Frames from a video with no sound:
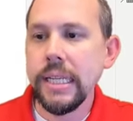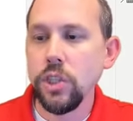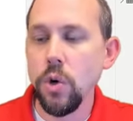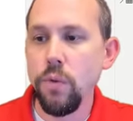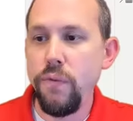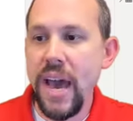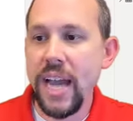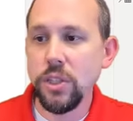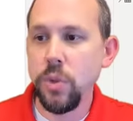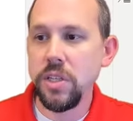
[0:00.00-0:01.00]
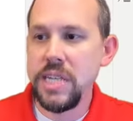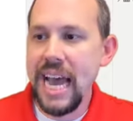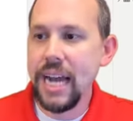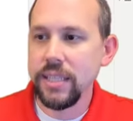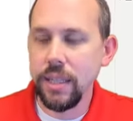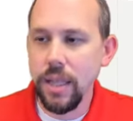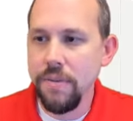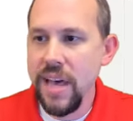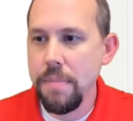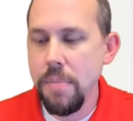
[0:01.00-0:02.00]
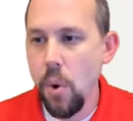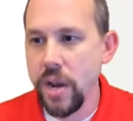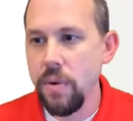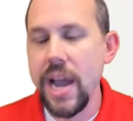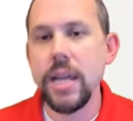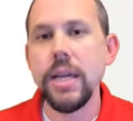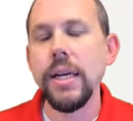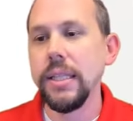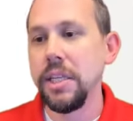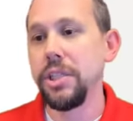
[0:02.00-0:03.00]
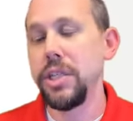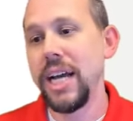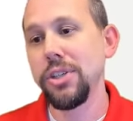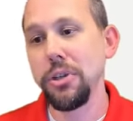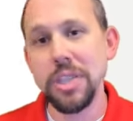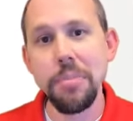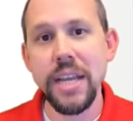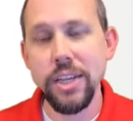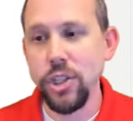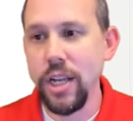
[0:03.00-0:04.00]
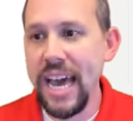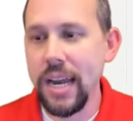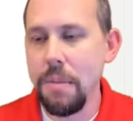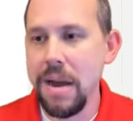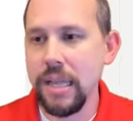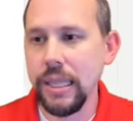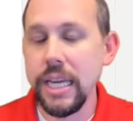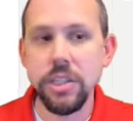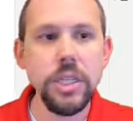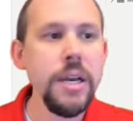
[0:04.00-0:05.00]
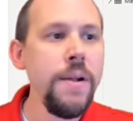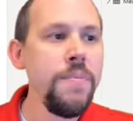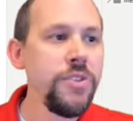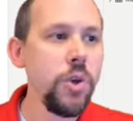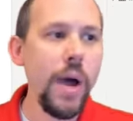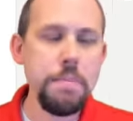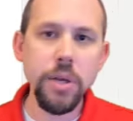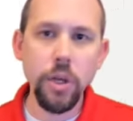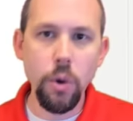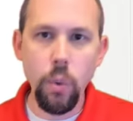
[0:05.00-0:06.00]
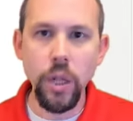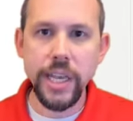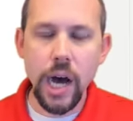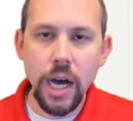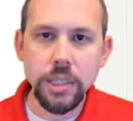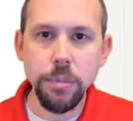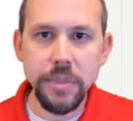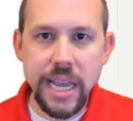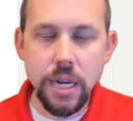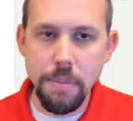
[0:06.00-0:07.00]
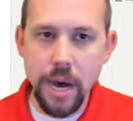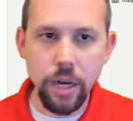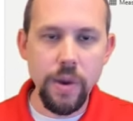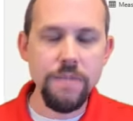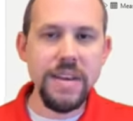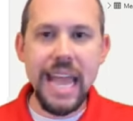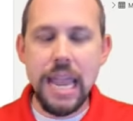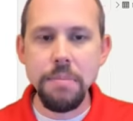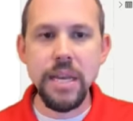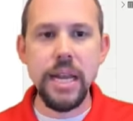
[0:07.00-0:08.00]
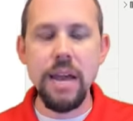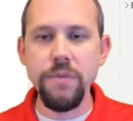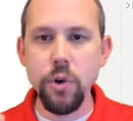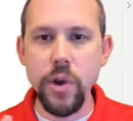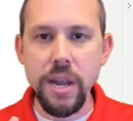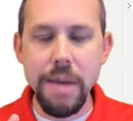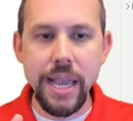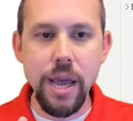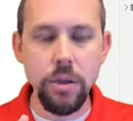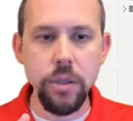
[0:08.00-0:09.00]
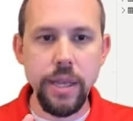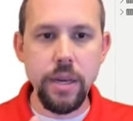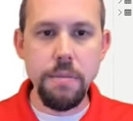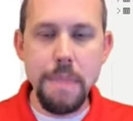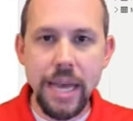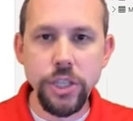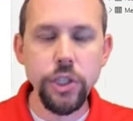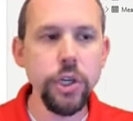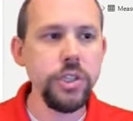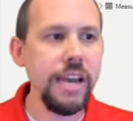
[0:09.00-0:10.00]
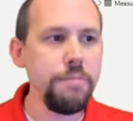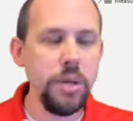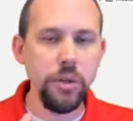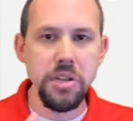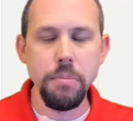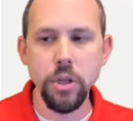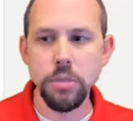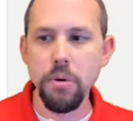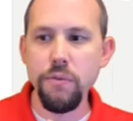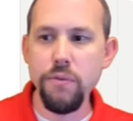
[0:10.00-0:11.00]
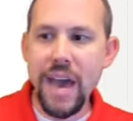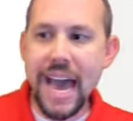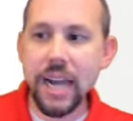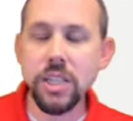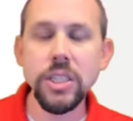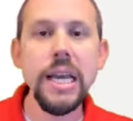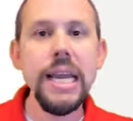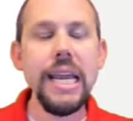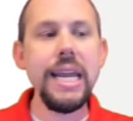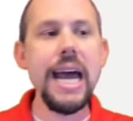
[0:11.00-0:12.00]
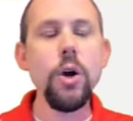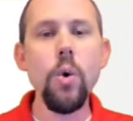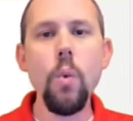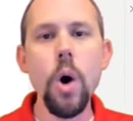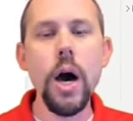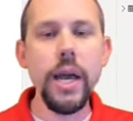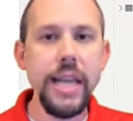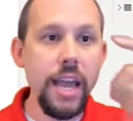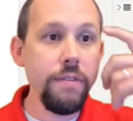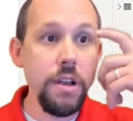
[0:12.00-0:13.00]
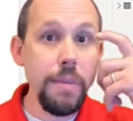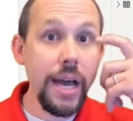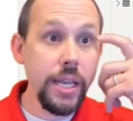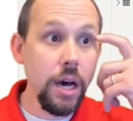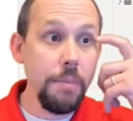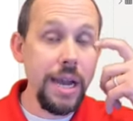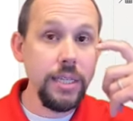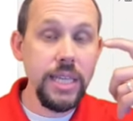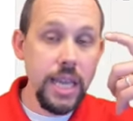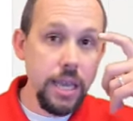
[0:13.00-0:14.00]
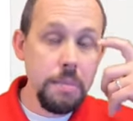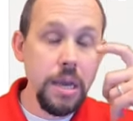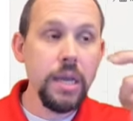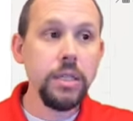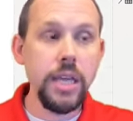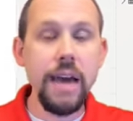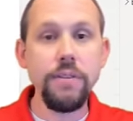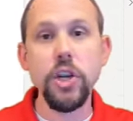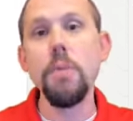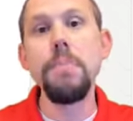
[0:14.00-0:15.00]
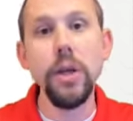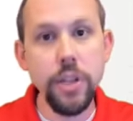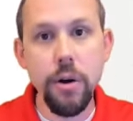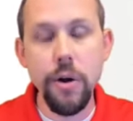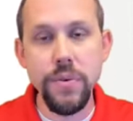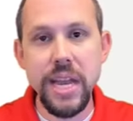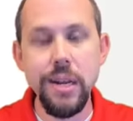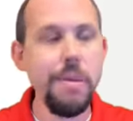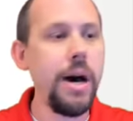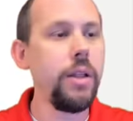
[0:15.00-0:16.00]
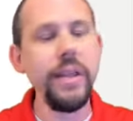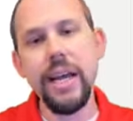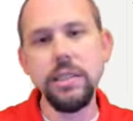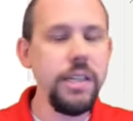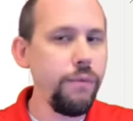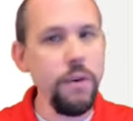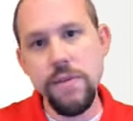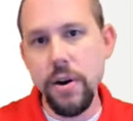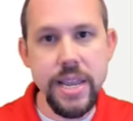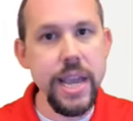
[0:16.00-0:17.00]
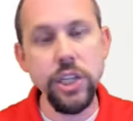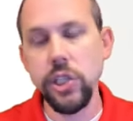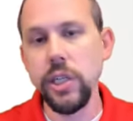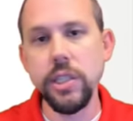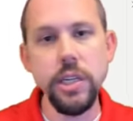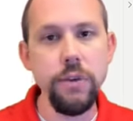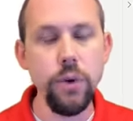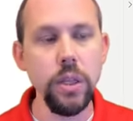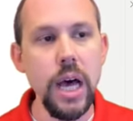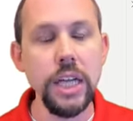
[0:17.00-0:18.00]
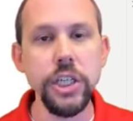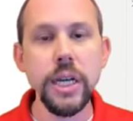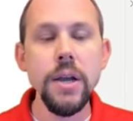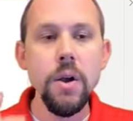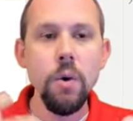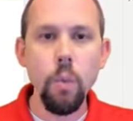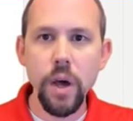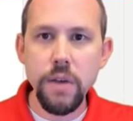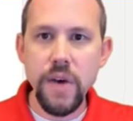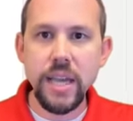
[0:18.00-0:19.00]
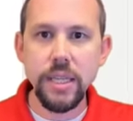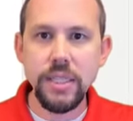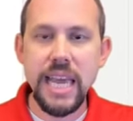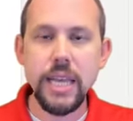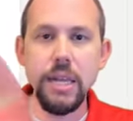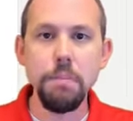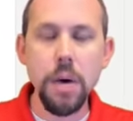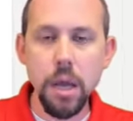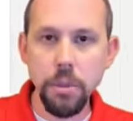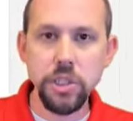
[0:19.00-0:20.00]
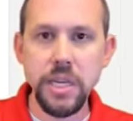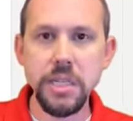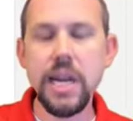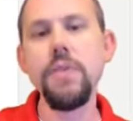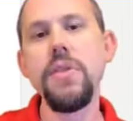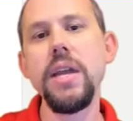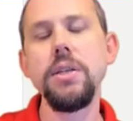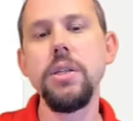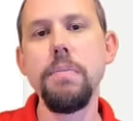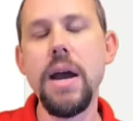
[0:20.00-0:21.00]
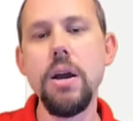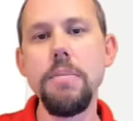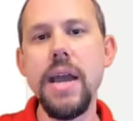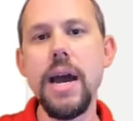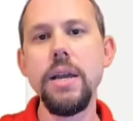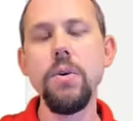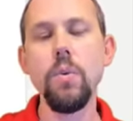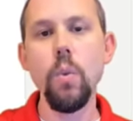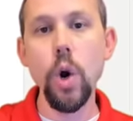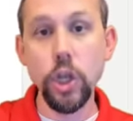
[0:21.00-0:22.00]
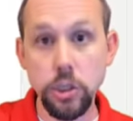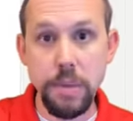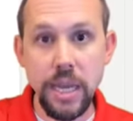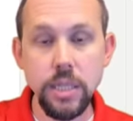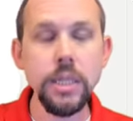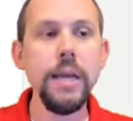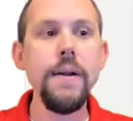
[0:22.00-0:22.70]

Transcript: so facts with DAX I love that point right this is actually something I should have had on my list so I built a really awesome data model. I've named it, I've created my calculated measures, I've built in multiple facts, and I don't want everybody on my team to have to go build their own data model that has different variations and different logic. What if I could take it and publish the entire thing to the Power BI workspace,